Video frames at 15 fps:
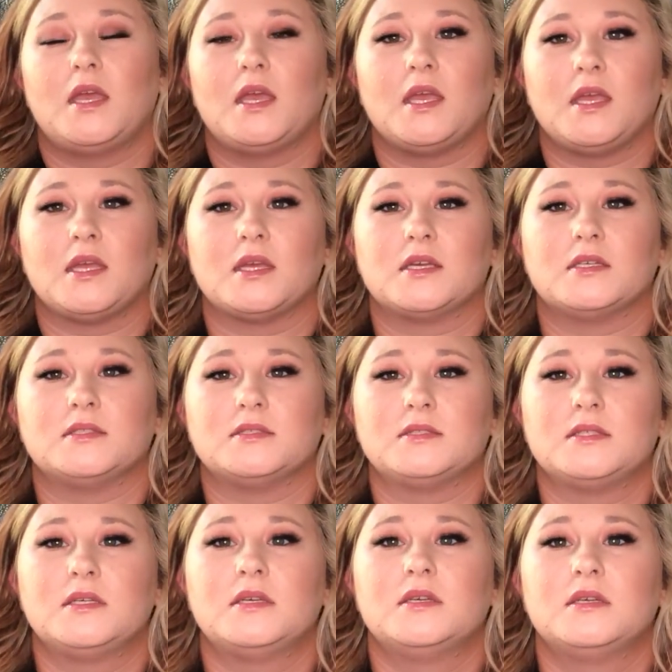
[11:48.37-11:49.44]

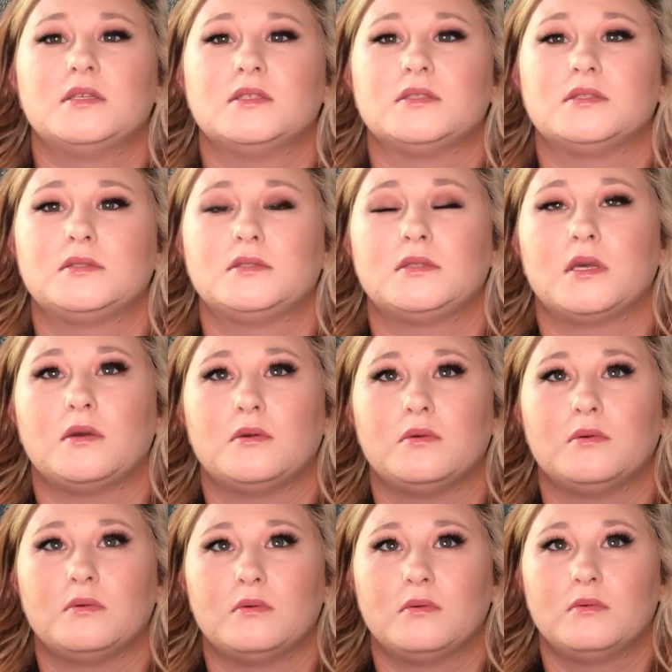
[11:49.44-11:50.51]
And
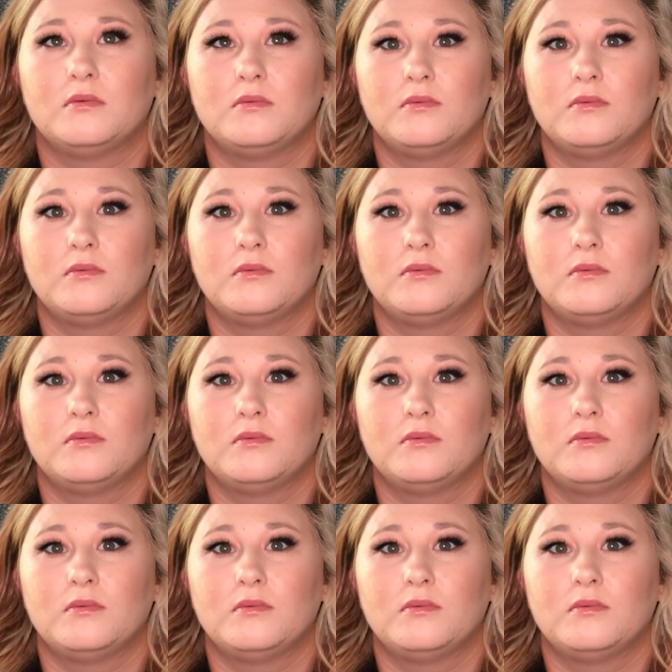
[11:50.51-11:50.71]
so